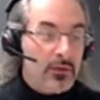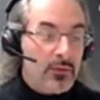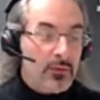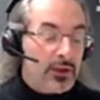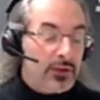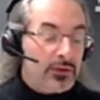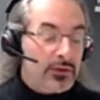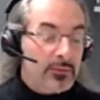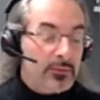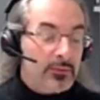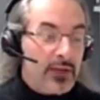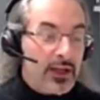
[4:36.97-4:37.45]

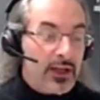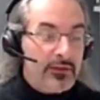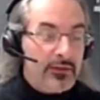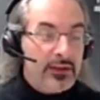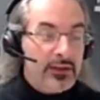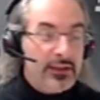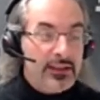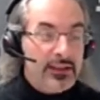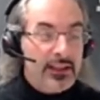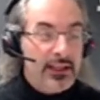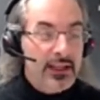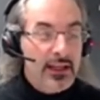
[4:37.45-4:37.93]
quantum
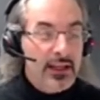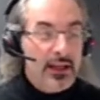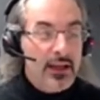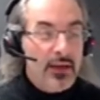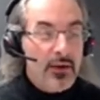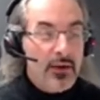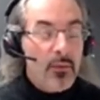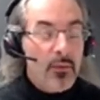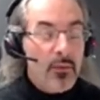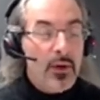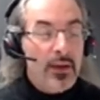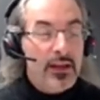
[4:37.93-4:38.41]
gravity
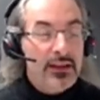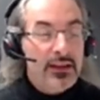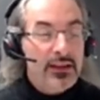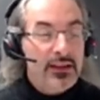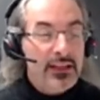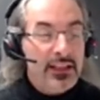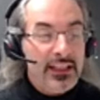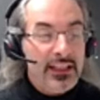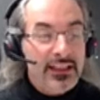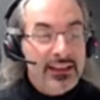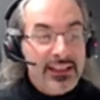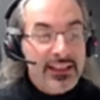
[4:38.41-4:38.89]

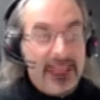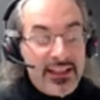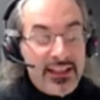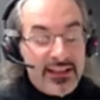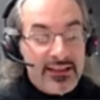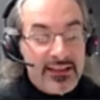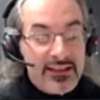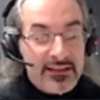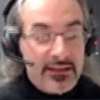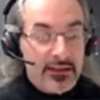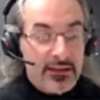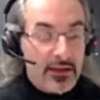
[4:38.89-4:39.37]
when it
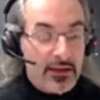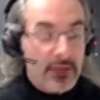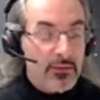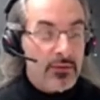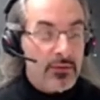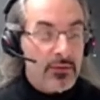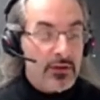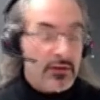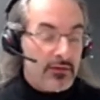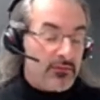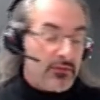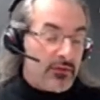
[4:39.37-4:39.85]
is a,
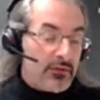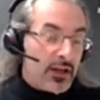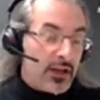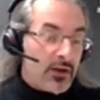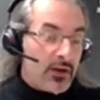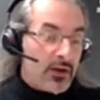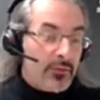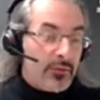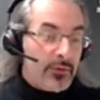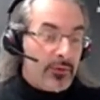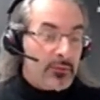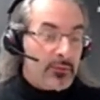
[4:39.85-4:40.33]

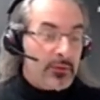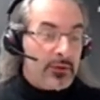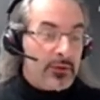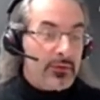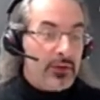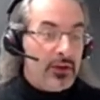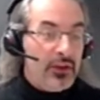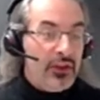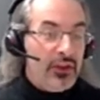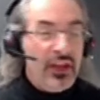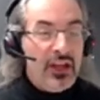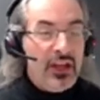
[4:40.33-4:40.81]
a
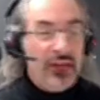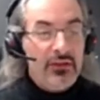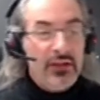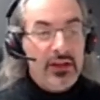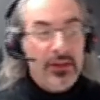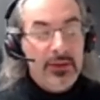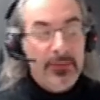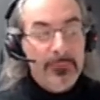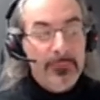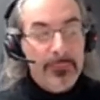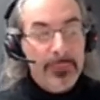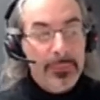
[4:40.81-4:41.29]
field
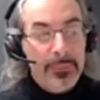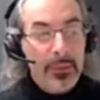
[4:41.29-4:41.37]
theory.